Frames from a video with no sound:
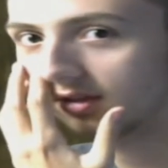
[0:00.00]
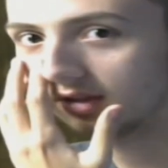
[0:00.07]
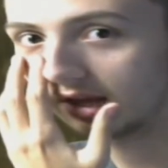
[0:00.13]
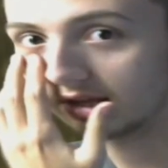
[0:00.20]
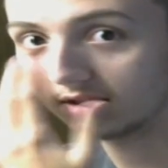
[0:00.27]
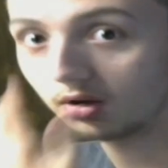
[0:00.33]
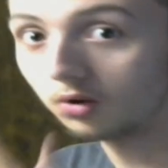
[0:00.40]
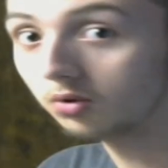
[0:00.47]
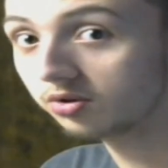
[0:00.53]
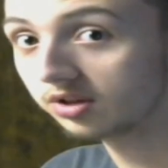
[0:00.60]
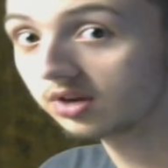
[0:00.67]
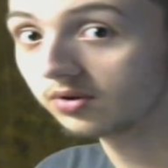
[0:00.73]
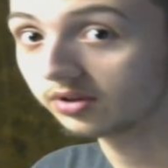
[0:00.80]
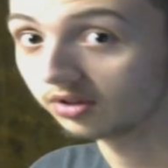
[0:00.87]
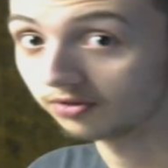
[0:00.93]
like, the whole
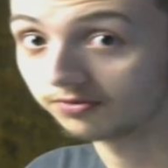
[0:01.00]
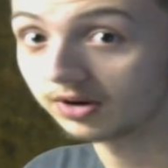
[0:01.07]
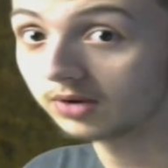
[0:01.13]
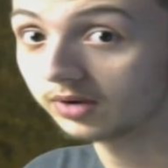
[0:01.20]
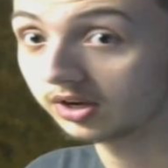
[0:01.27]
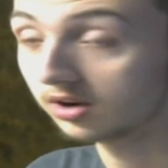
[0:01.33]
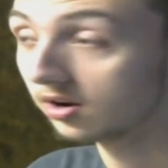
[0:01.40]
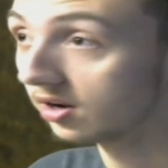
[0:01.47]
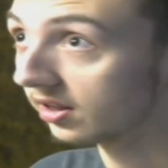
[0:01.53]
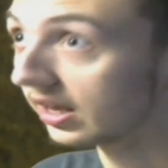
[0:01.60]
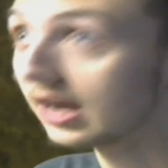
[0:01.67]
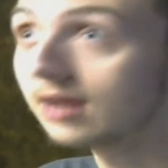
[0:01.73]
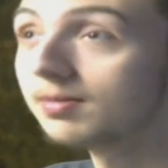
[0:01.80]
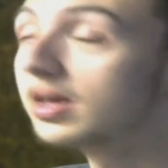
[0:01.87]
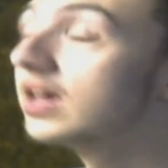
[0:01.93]
series is very good. The
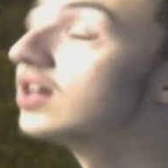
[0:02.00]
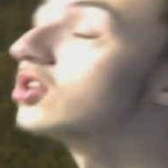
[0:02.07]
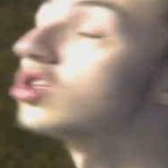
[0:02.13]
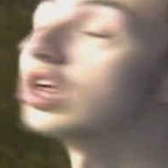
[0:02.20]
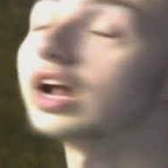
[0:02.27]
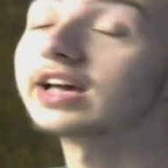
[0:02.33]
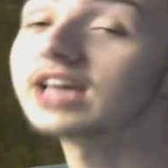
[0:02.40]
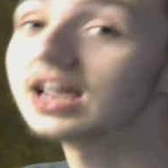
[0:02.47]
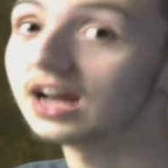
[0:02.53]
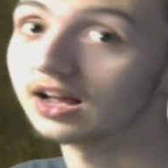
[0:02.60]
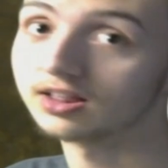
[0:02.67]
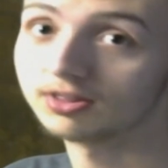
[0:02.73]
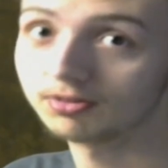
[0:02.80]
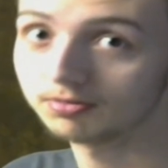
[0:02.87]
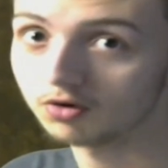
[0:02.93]
animation, I cannot
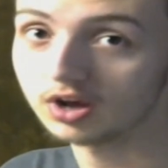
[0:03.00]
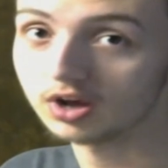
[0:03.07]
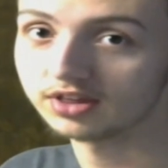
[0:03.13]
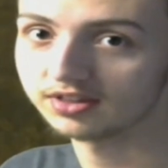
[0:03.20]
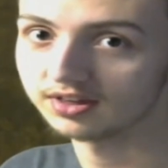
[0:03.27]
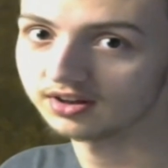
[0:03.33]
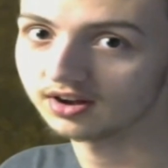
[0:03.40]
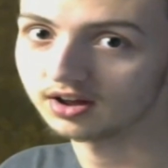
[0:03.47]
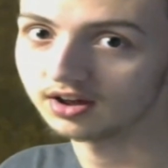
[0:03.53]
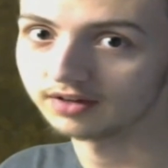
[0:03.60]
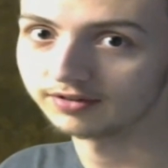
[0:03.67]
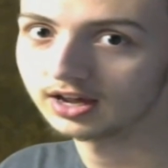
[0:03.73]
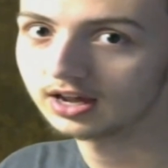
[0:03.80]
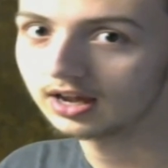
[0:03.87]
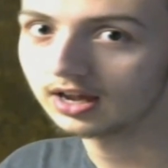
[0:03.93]
stress this enough,
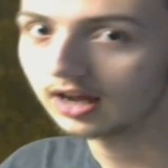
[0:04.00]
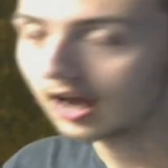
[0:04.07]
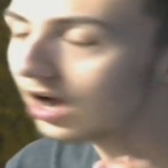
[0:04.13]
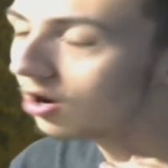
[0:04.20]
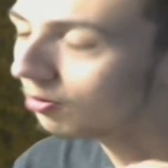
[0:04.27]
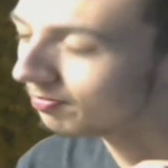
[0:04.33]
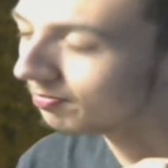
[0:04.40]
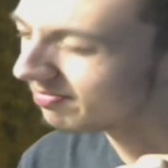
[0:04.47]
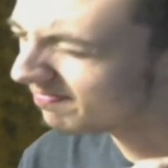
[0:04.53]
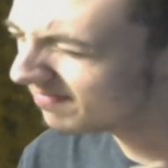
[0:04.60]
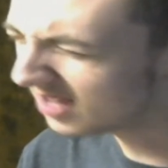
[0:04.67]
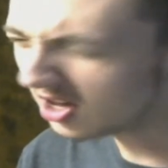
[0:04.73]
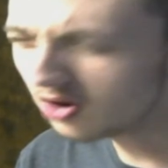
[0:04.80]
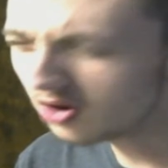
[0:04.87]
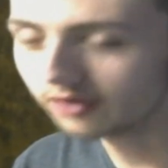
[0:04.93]
how
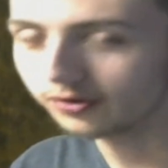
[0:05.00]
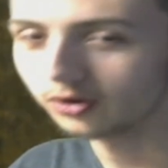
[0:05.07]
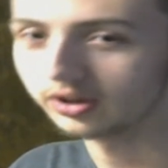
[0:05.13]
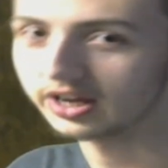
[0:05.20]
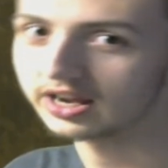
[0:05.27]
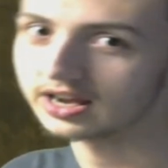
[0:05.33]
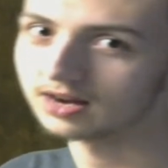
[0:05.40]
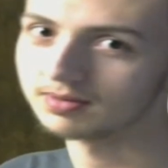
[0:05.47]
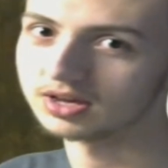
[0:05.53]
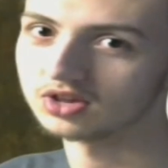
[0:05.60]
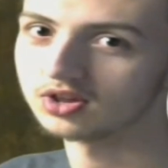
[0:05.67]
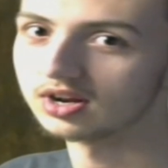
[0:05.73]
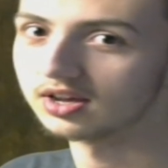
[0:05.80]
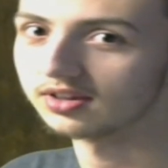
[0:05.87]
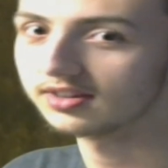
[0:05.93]
beautiful the
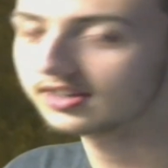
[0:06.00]
animation is.